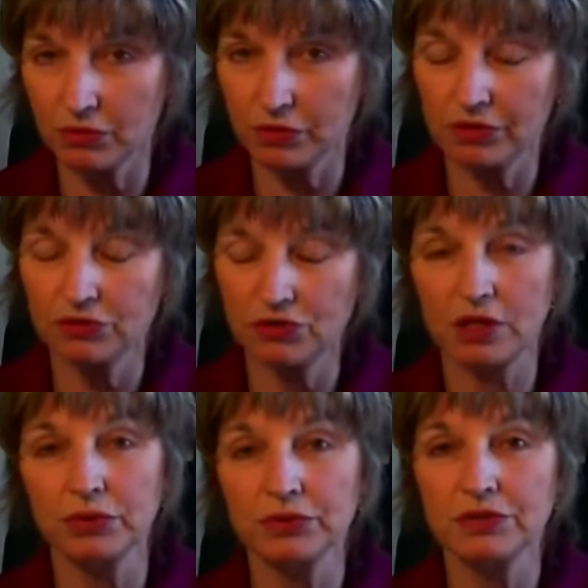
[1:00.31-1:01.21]
with
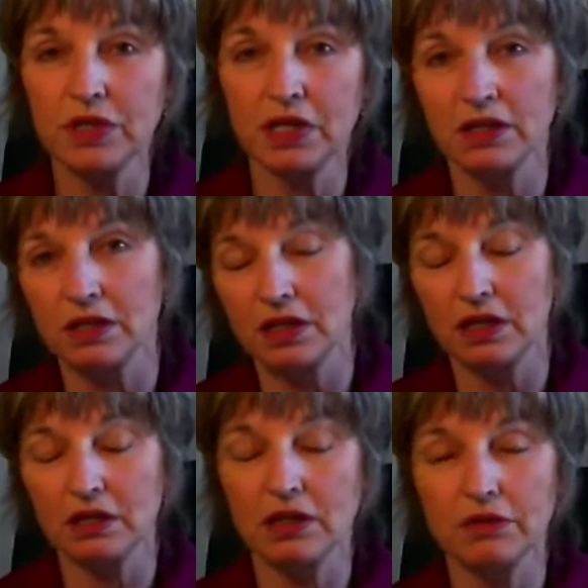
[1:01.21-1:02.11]
Jane Bluestein and
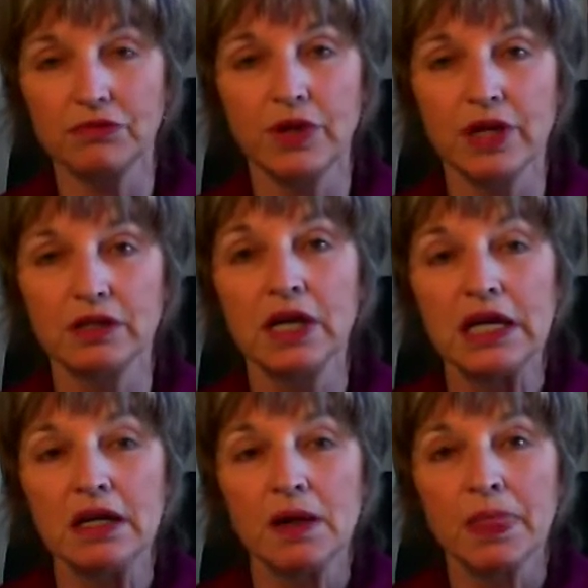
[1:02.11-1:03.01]
another friend.
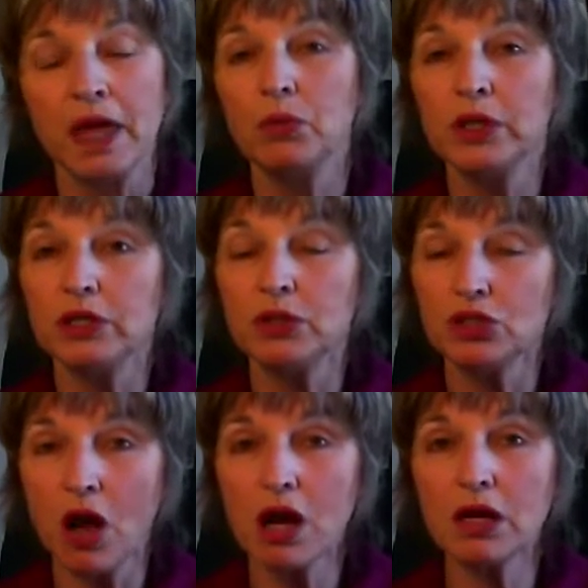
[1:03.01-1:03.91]
And
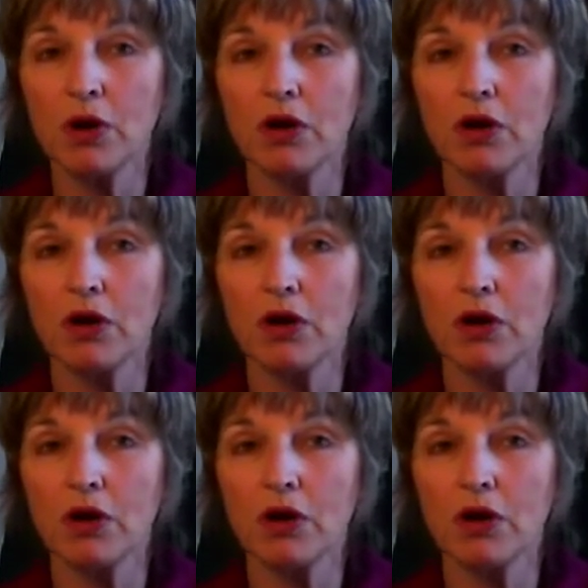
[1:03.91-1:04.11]
we talk